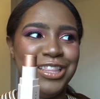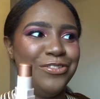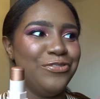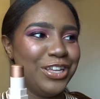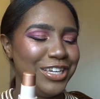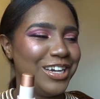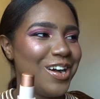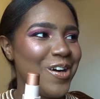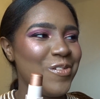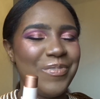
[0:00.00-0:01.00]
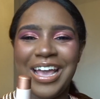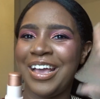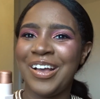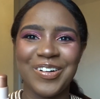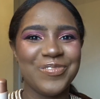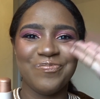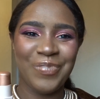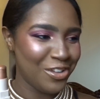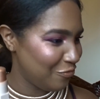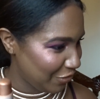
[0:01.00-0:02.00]
in the video, my
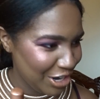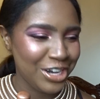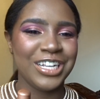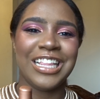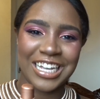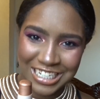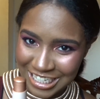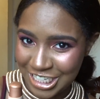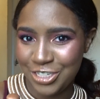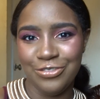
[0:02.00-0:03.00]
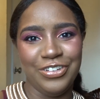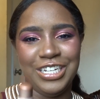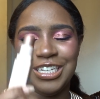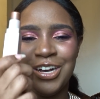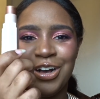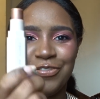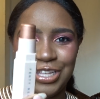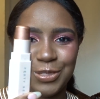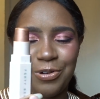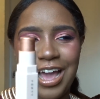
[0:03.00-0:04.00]
very like initial video of
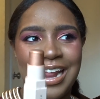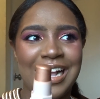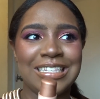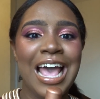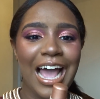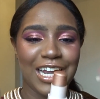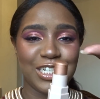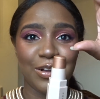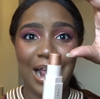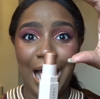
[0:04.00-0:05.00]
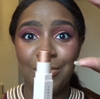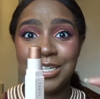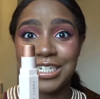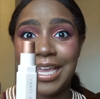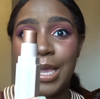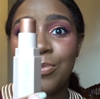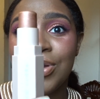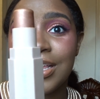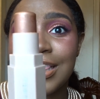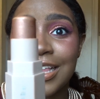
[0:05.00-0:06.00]
these products, I showed how much it came
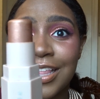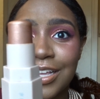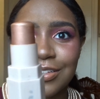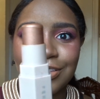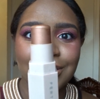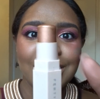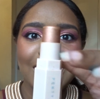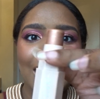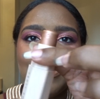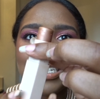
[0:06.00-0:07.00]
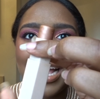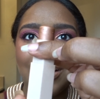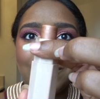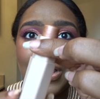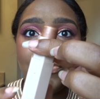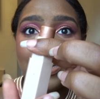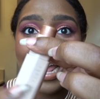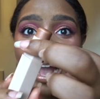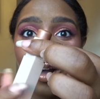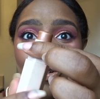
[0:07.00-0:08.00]
with, and like look at how much I have left
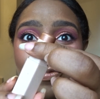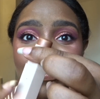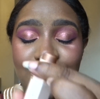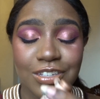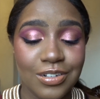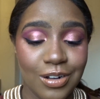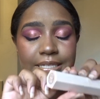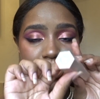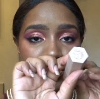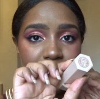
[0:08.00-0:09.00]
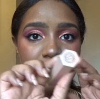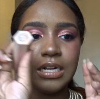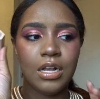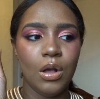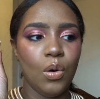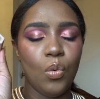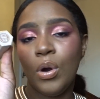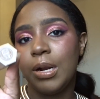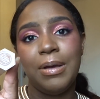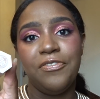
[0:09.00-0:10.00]
now. Cinnamon,
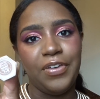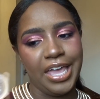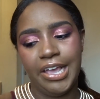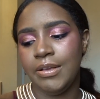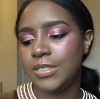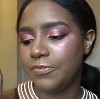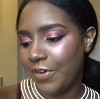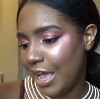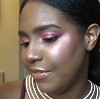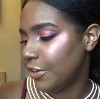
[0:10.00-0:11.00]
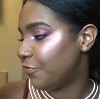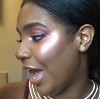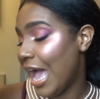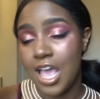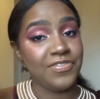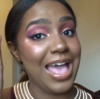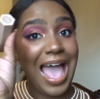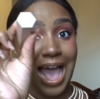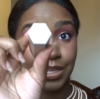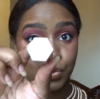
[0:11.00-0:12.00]
one of my faves, 5 out of 5
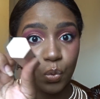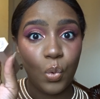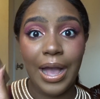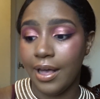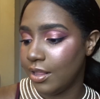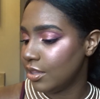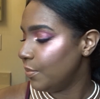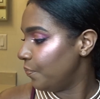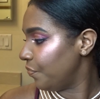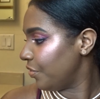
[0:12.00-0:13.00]
as well.